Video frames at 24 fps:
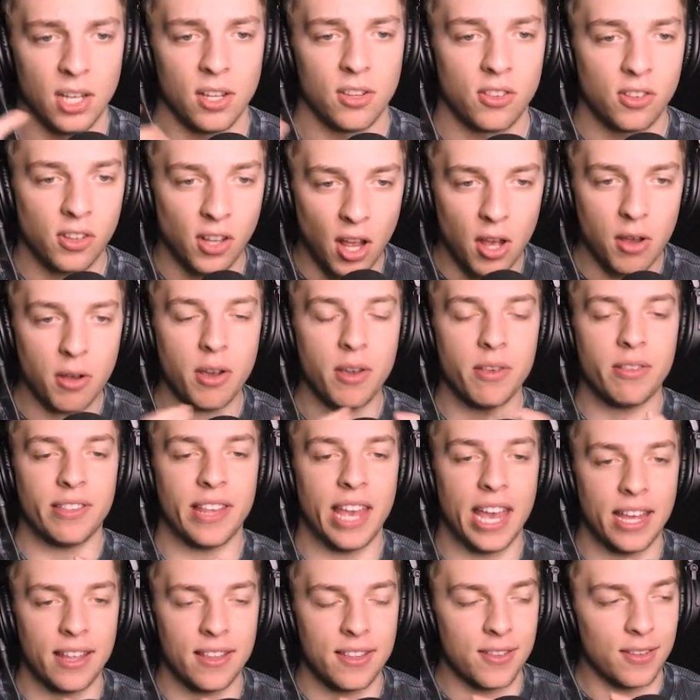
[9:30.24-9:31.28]
Slogo
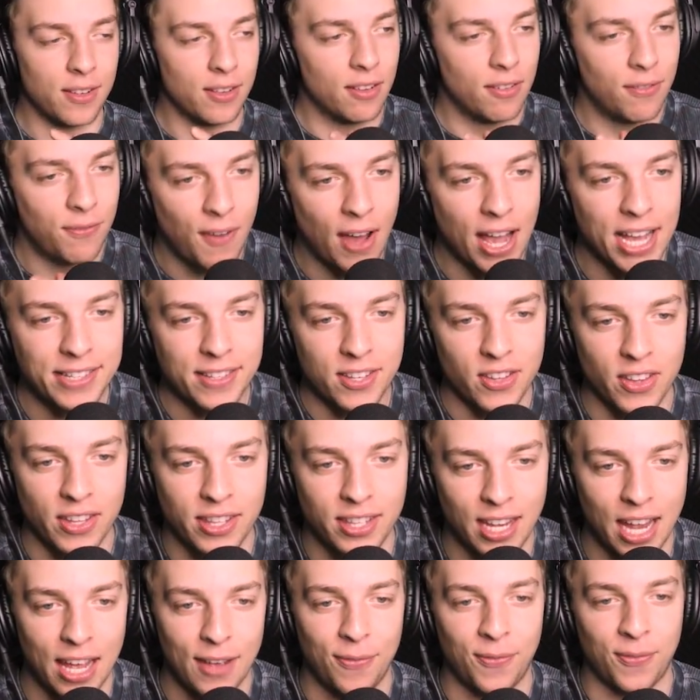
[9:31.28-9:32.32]
says fight to the
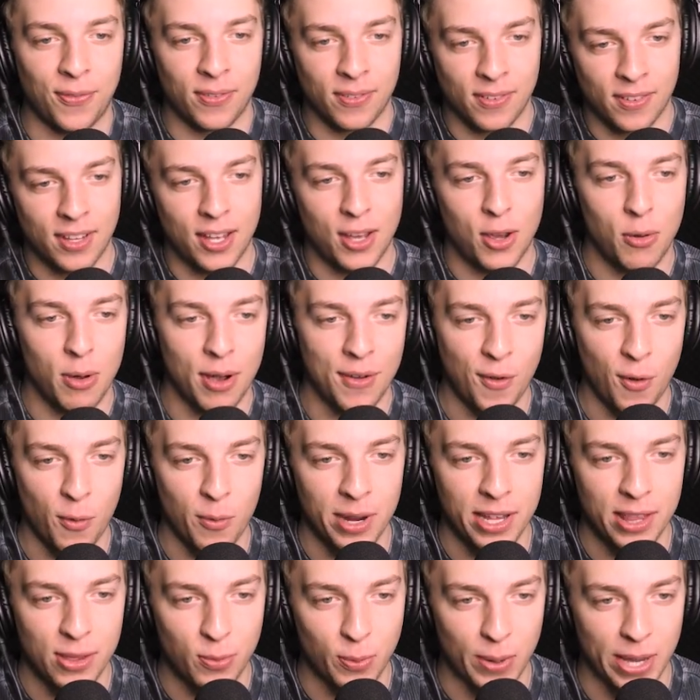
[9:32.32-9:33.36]
death. Whoever
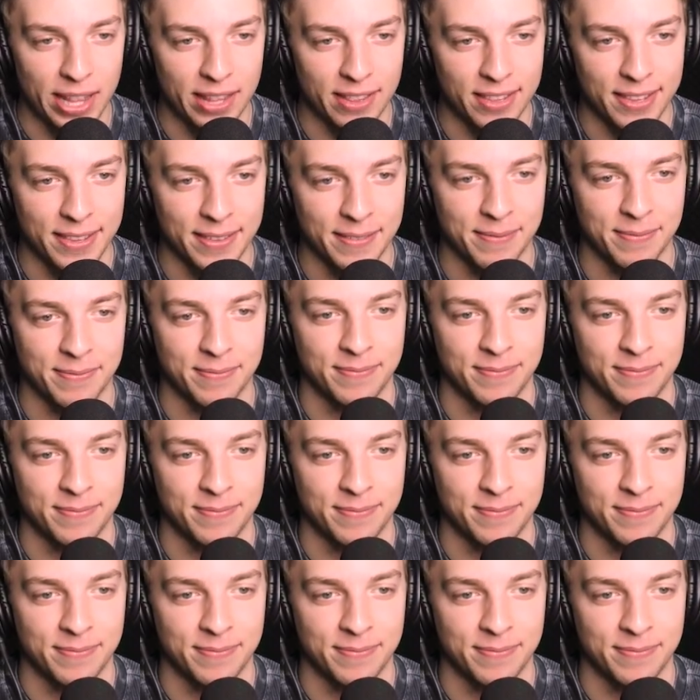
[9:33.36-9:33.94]
wins wins.